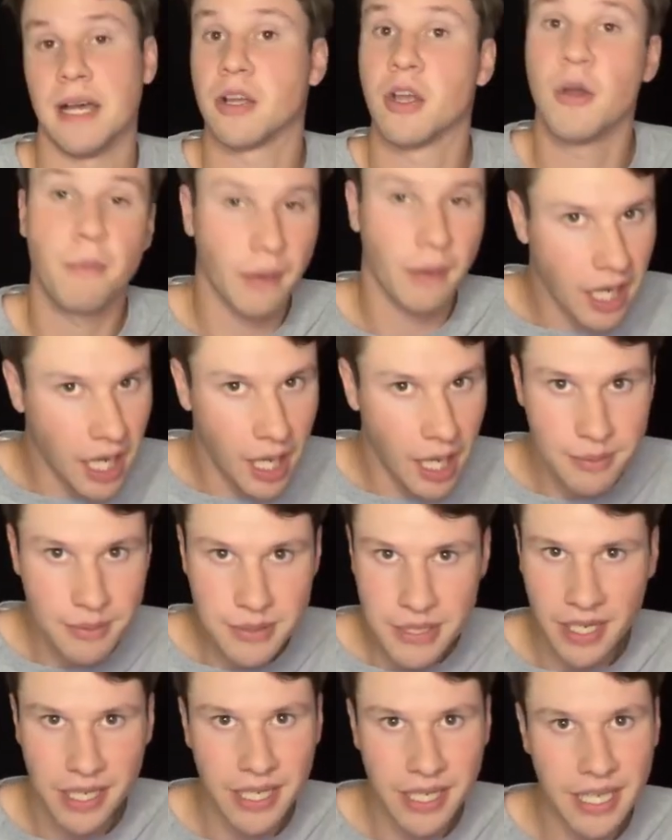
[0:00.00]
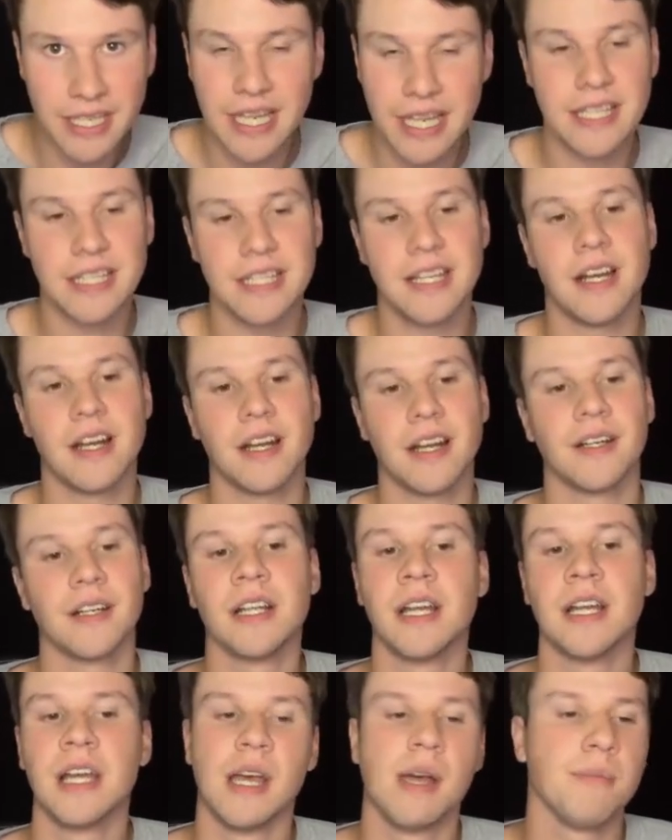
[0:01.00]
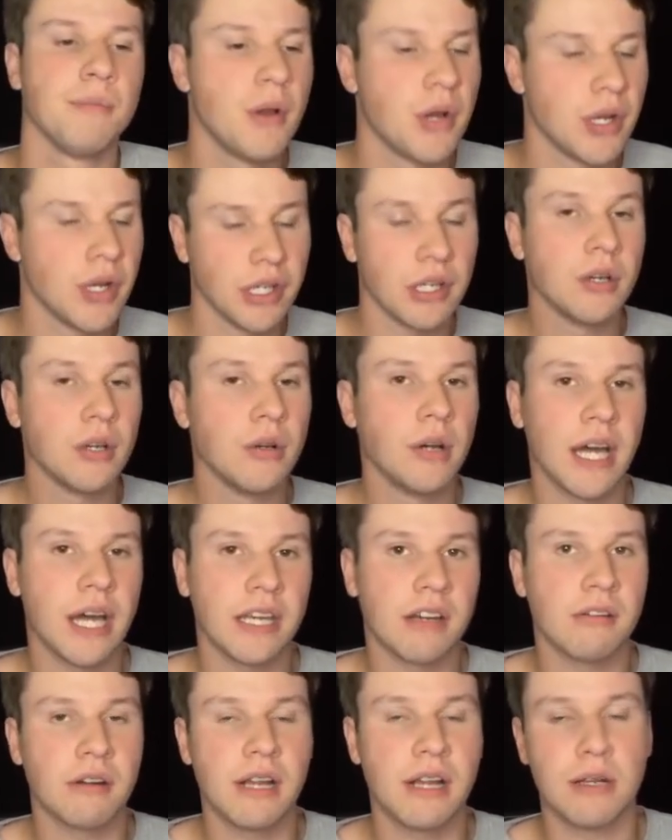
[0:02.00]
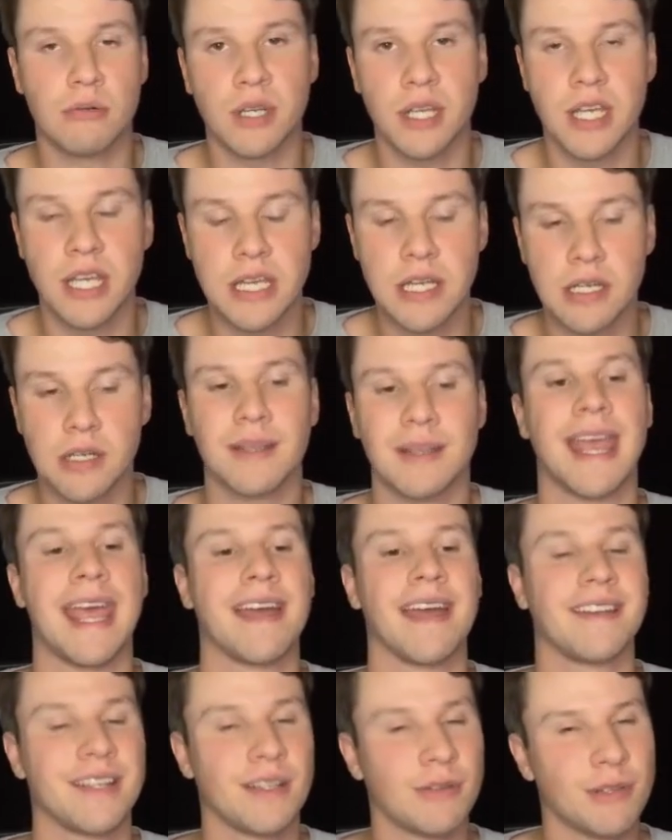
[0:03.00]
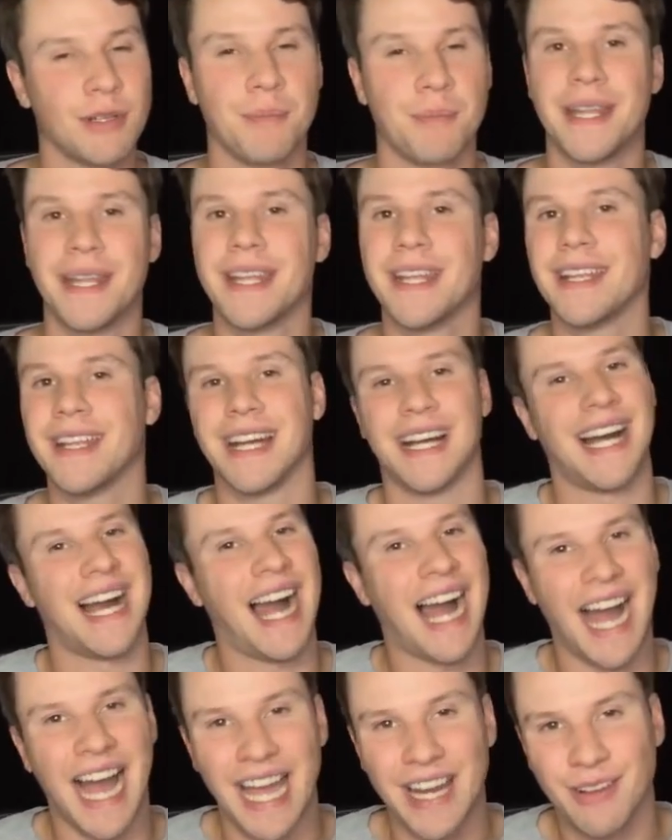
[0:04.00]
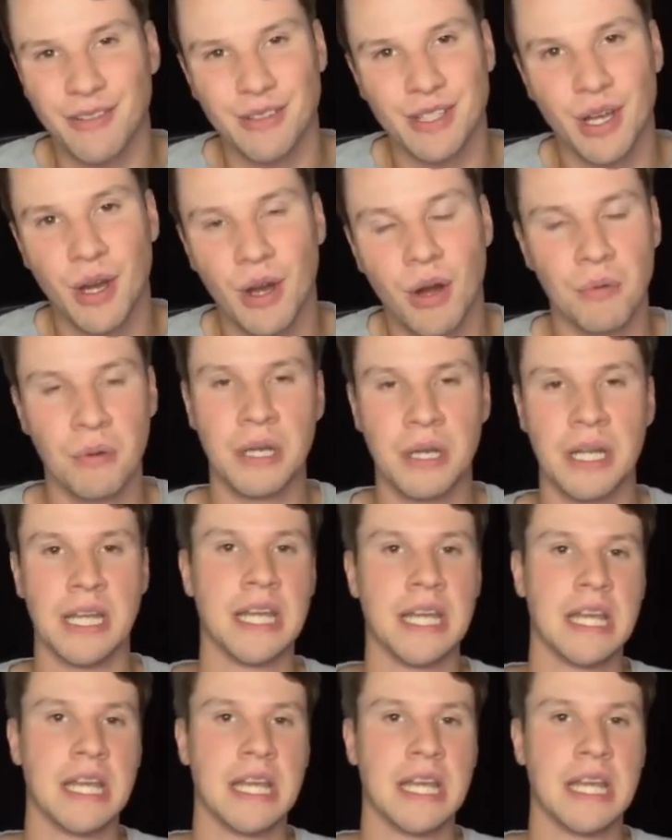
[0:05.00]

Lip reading: Cooper Kupp's not getting any younger. Puka Nacua had a great rookie year. Can he repeat? I don't know.